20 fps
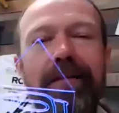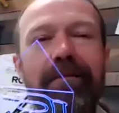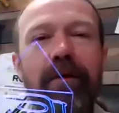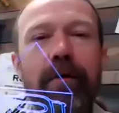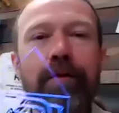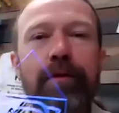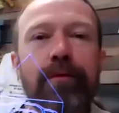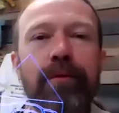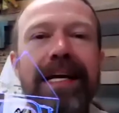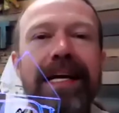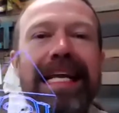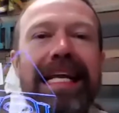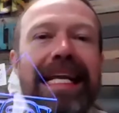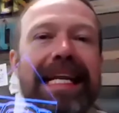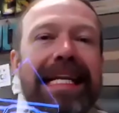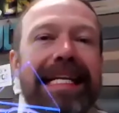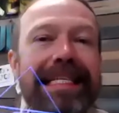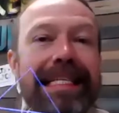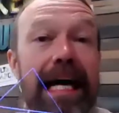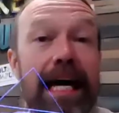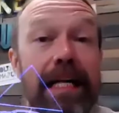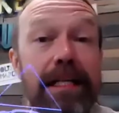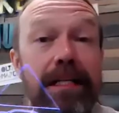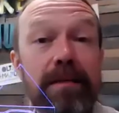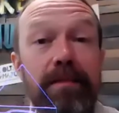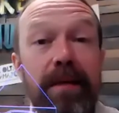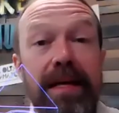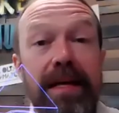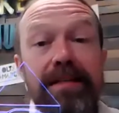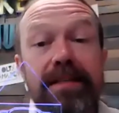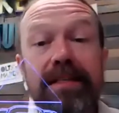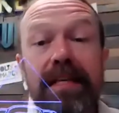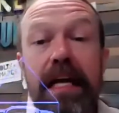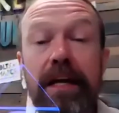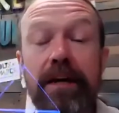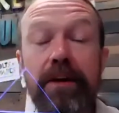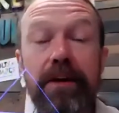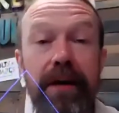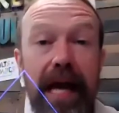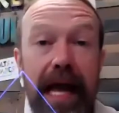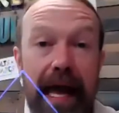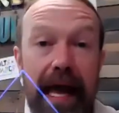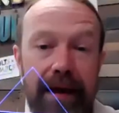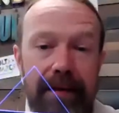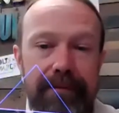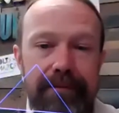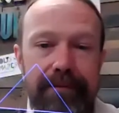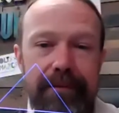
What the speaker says: of our 3D design space, Tinkercad.